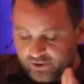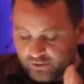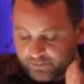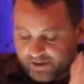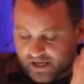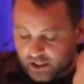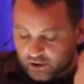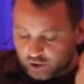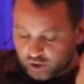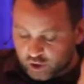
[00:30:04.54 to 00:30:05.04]
either
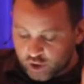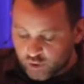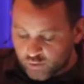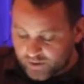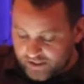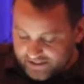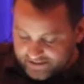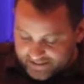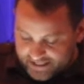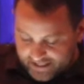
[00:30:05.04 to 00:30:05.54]
be a
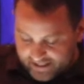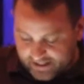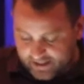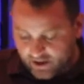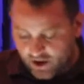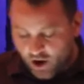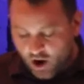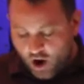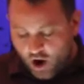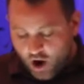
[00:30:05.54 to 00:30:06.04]

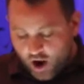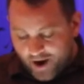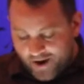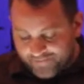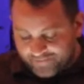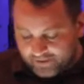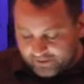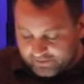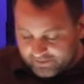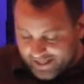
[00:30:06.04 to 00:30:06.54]
lunatic
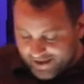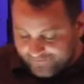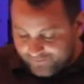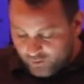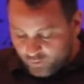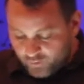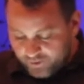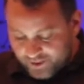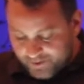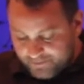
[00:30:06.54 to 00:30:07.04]
on the
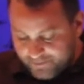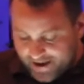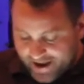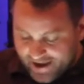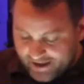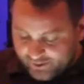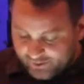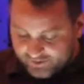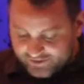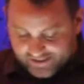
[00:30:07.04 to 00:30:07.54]
level with a
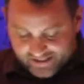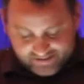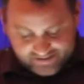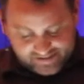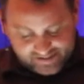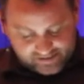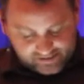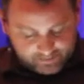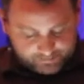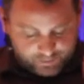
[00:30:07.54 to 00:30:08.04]
man who says
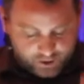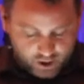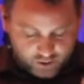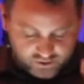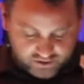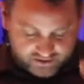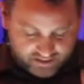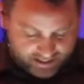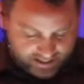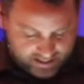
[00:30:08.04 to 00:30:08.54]
he is a
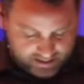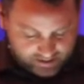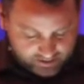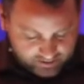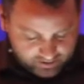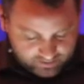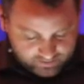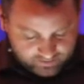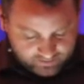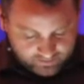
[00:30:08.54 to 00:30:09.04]
poached
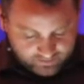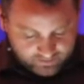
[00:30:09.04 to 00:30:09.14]
egg,